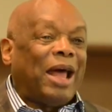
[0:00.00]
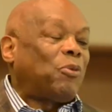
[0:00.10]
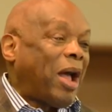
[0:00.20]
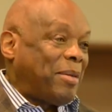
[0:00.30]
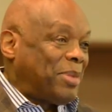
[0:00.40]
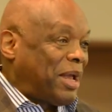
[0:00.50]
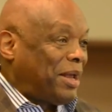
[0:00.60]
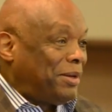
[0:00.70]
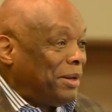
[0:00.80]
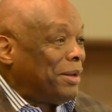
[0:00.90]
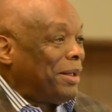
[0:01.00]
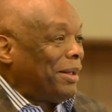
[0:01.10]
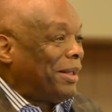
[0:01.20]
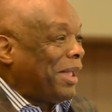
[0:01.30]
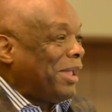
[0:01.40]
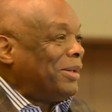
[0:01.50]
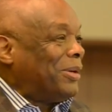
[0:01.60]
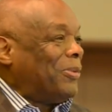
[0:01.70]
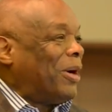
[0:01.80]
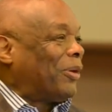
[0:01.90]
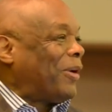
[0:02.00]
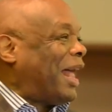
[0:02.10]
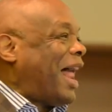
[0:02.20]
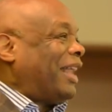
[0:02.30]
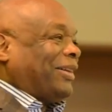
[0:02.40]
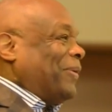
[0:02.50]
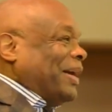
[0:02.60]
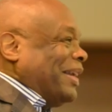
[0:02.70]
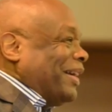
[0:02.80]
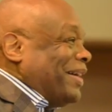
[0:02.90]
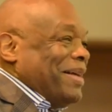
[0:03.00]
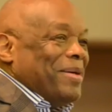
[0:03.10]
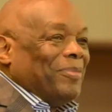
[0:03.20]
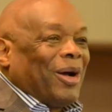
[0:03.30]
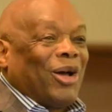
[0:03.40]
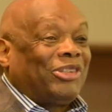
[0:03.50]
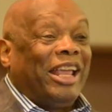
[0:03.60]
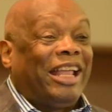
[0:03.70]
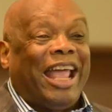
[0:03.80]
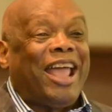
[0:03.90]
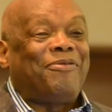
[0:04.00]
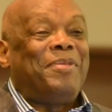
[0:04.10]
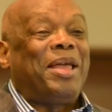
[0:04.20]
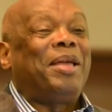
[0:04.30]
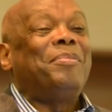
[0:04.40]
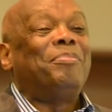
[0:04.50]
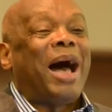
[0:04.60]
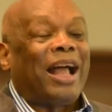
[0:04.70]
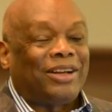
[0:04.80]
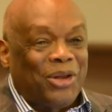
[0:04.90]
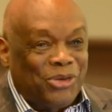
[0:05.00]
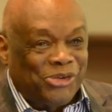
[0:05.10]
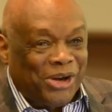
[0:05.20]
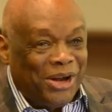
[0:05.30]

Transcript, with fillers: that white man went right out the window because he gave me my closer.